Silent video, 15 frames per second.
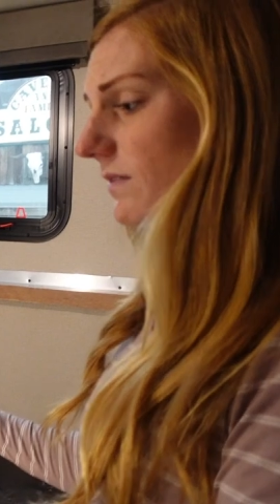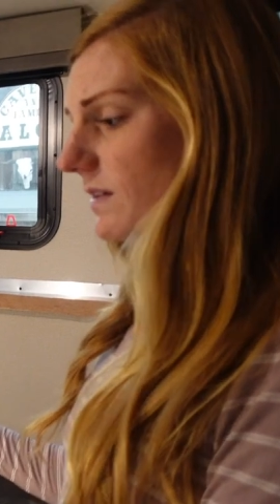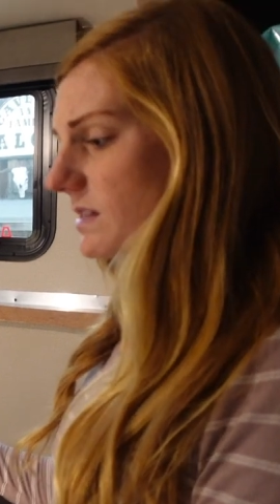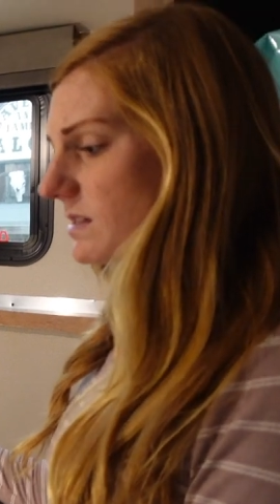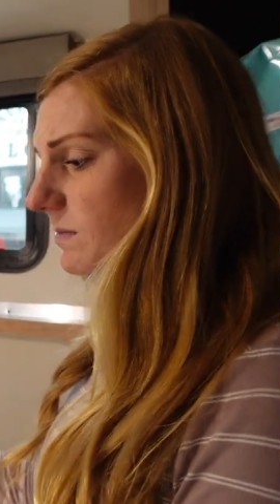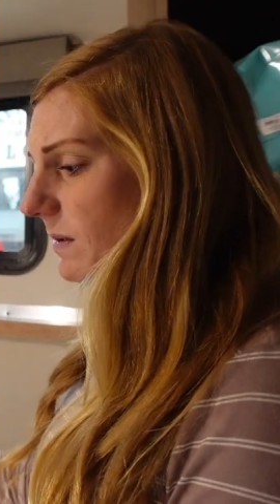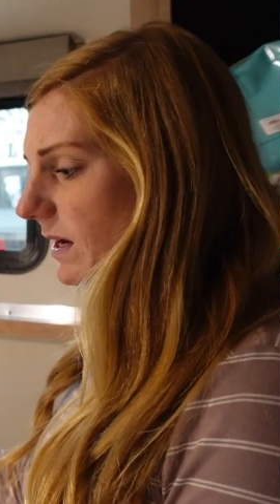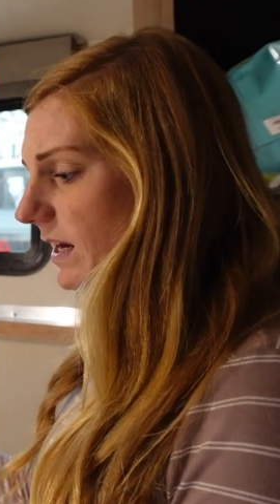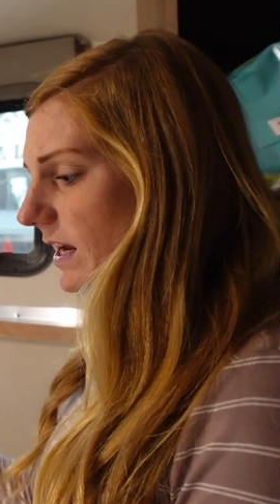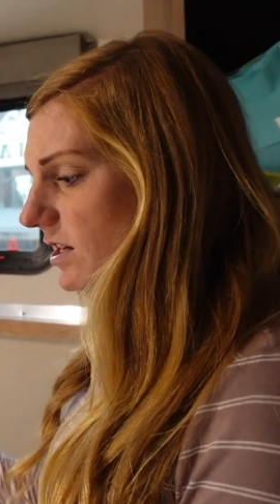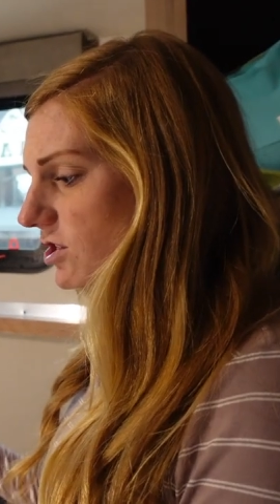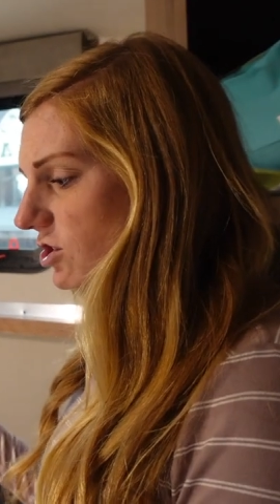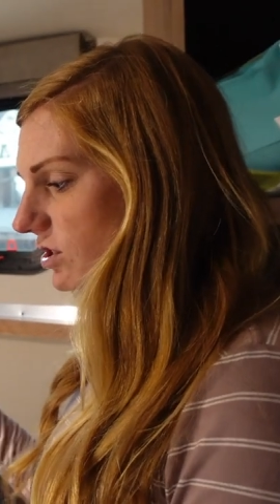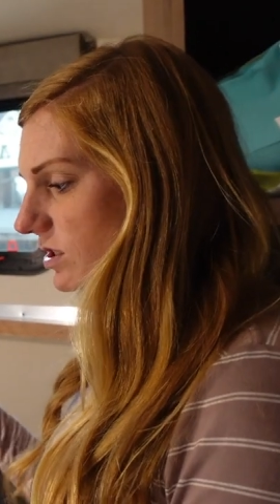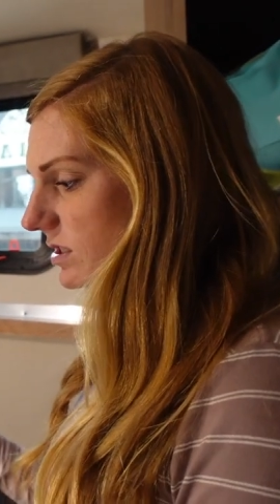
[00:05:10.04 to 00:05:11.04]
us might
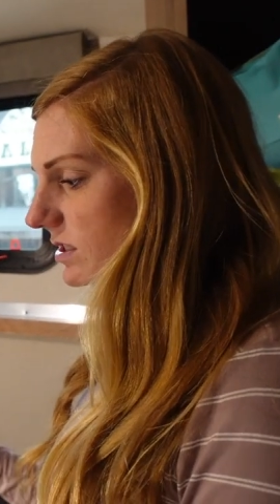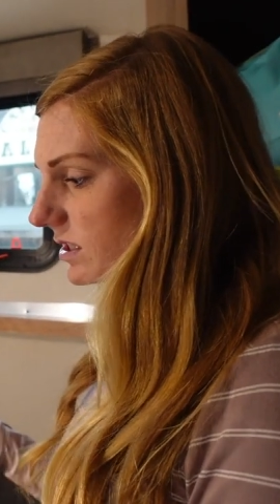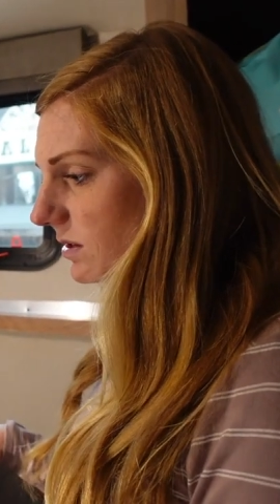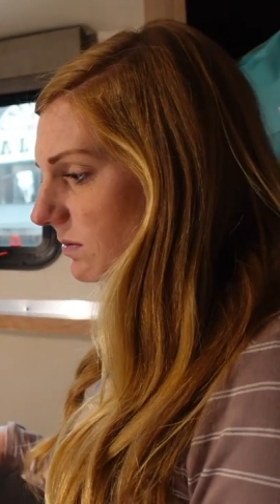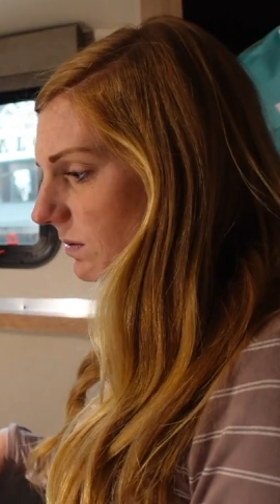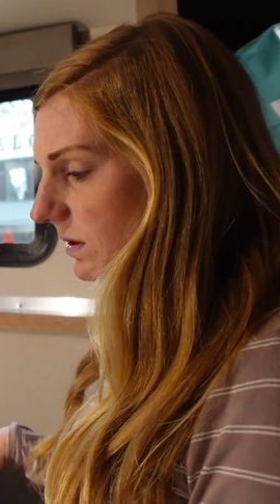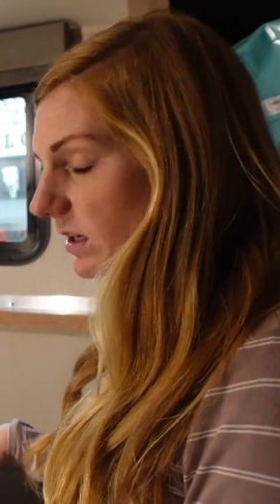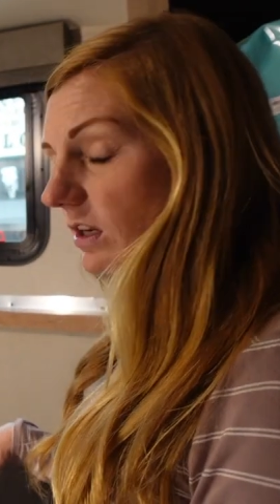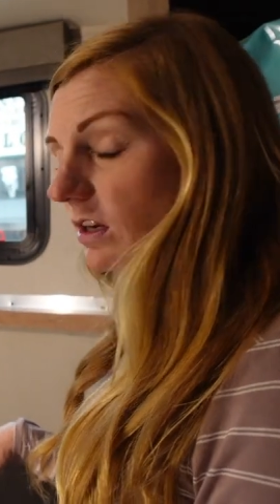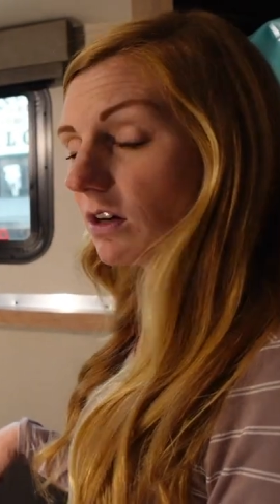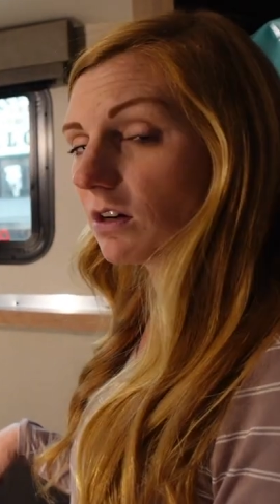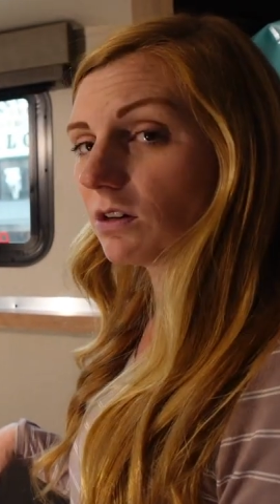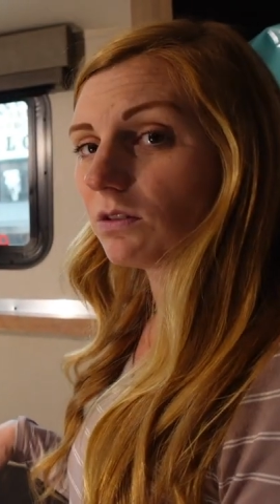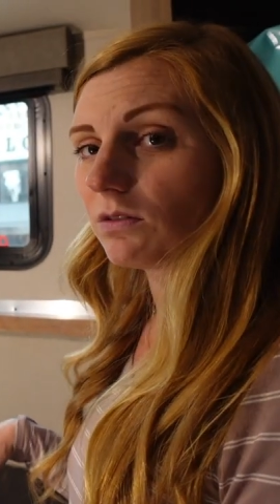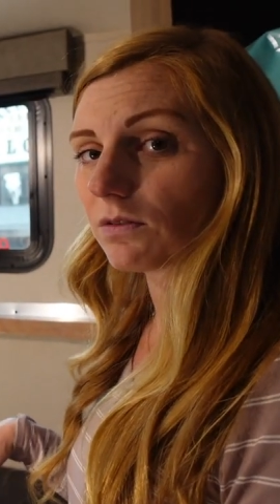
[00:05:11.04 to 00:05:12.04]
actually sleep in
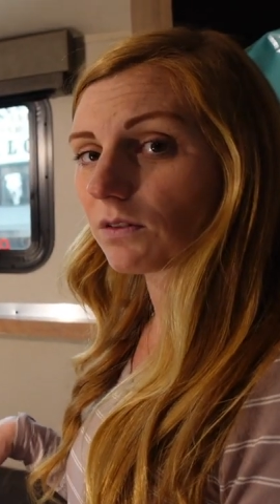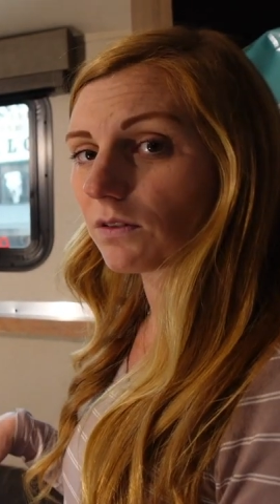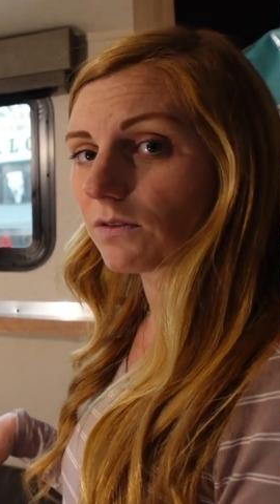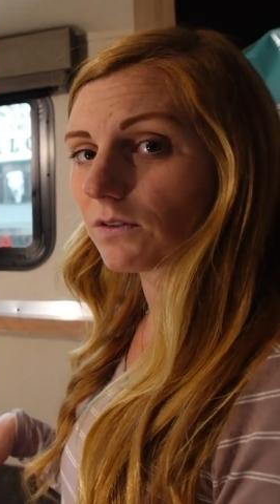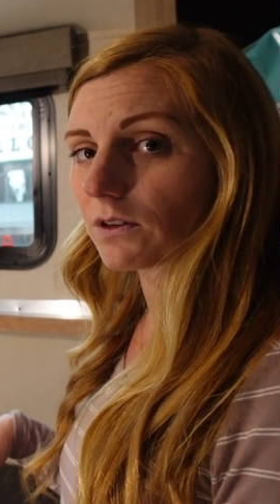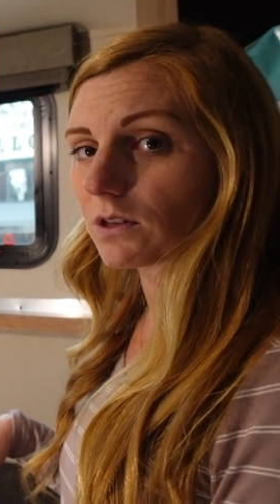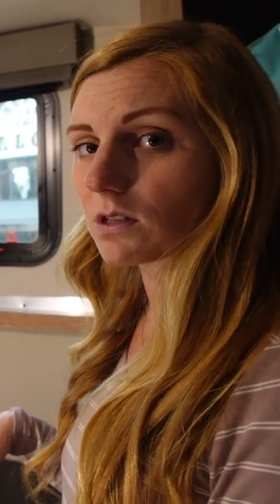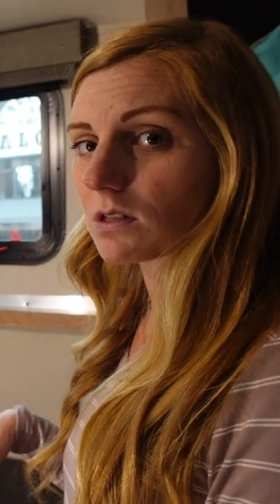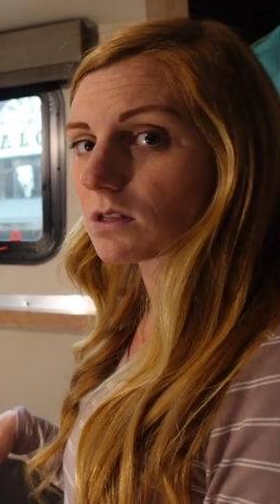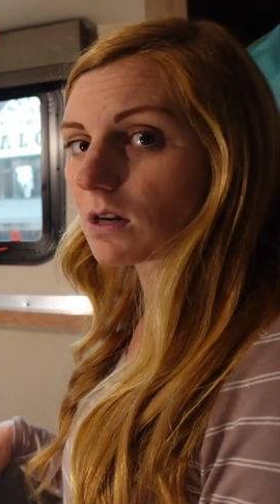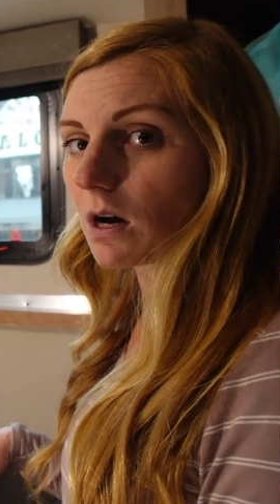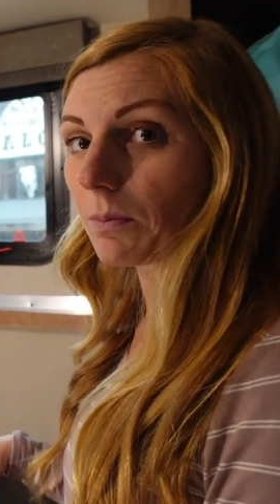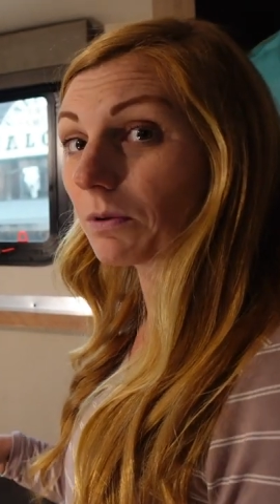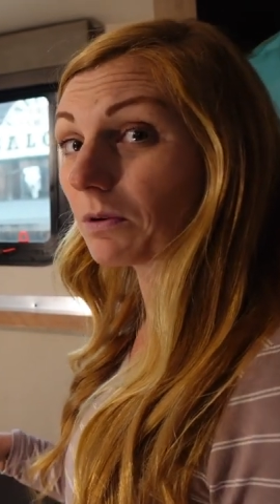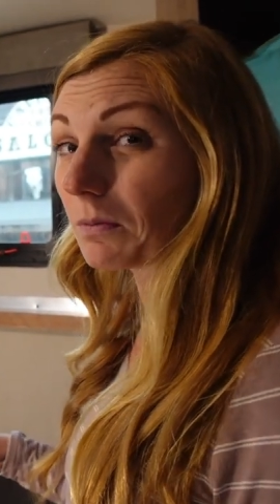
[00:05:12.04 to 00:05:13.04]
here for the first
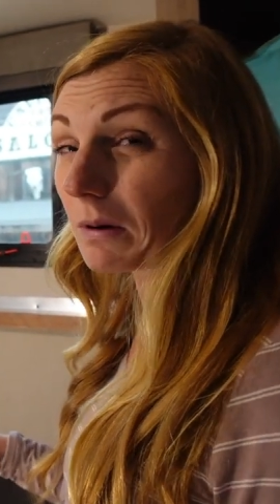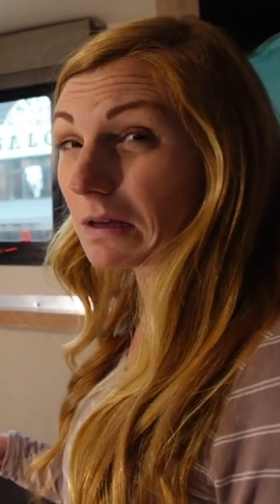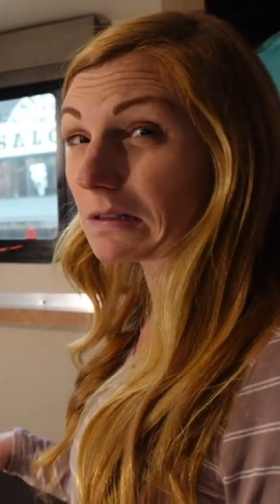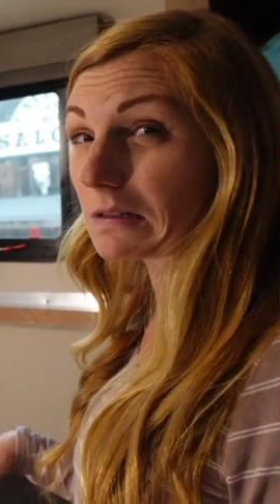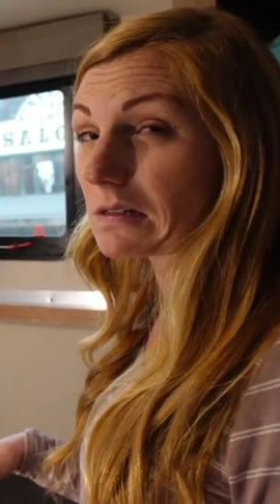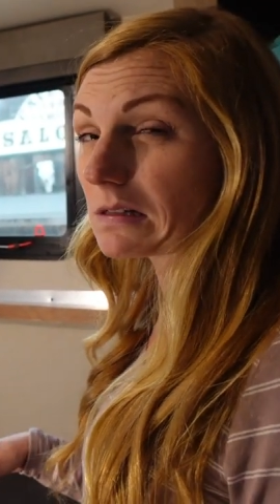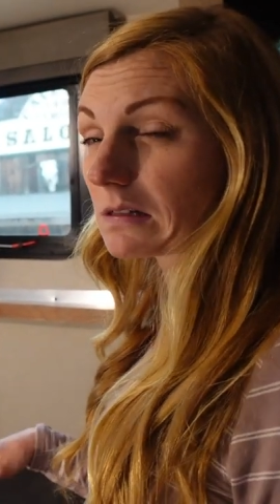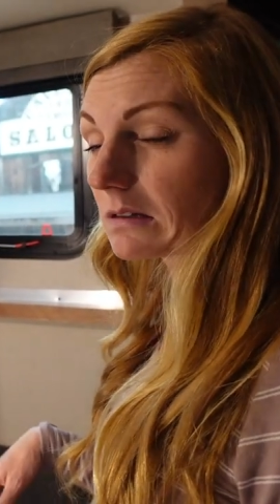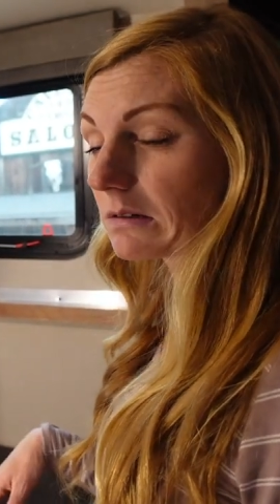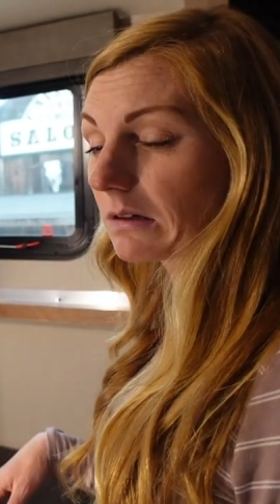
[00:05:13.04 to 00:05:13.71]
couple months.